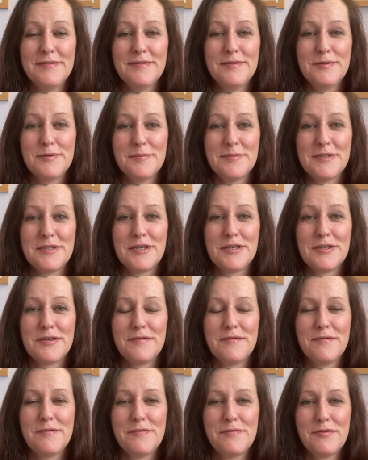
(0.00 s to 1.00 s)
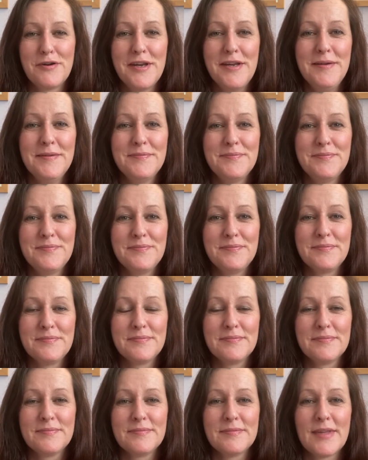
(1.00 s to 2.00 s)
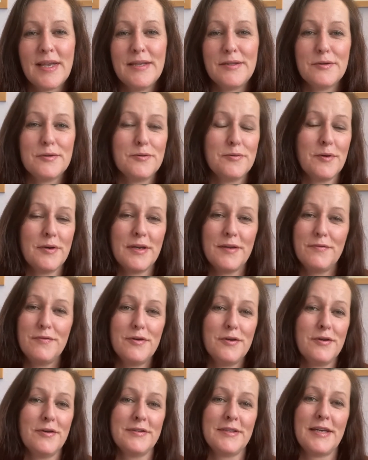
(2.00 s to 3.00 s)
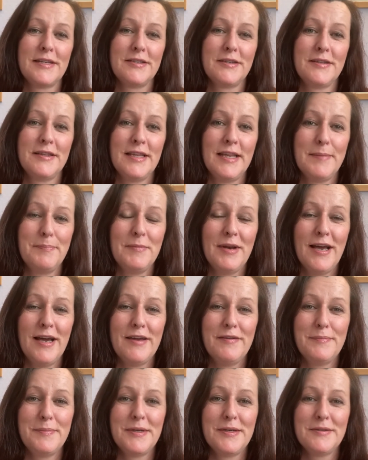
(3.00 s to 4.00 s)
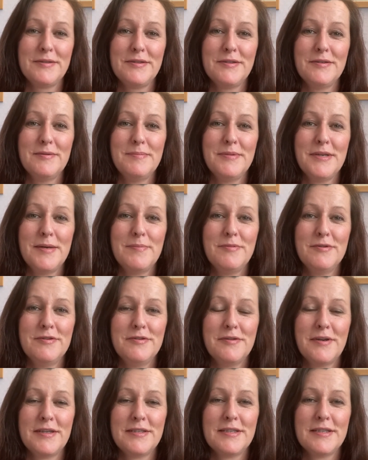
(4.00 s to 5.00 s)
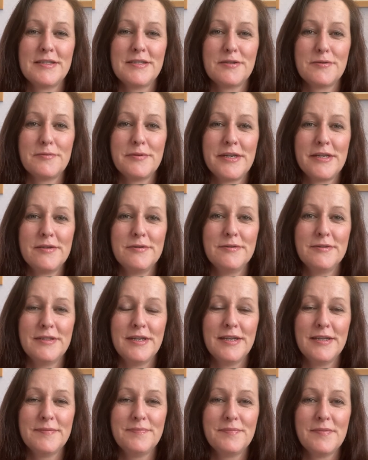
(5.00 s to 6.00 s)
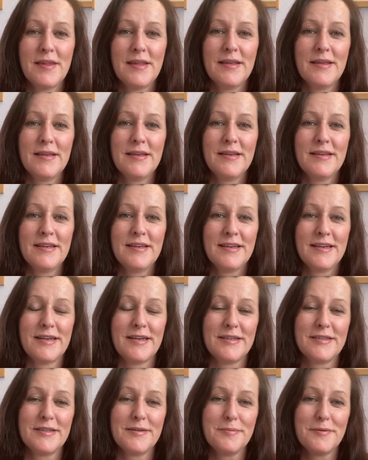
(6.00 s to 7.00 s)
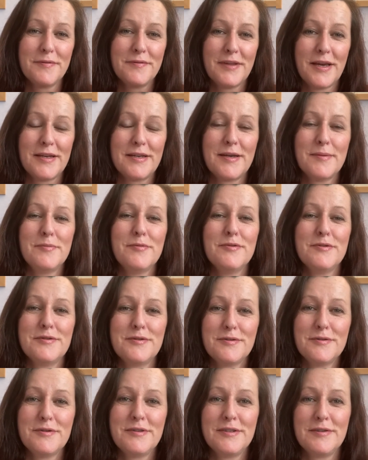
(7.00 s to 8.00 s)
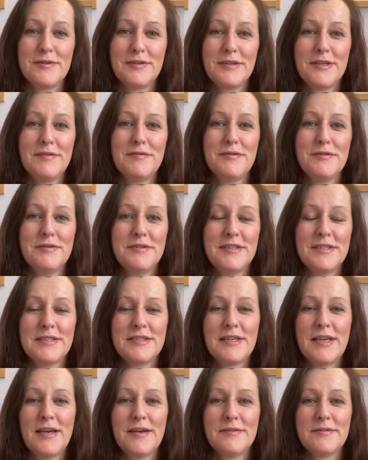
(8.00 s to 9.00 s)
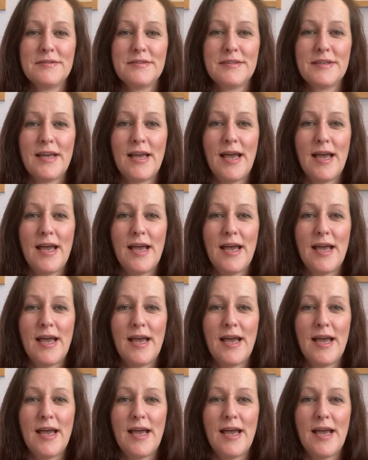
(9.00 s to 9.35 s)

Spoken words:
Zoom sessions for free. And don't worry if you can't attend them live, because you'll be able to access the recording. And on top of that, I'm also going to give you a discount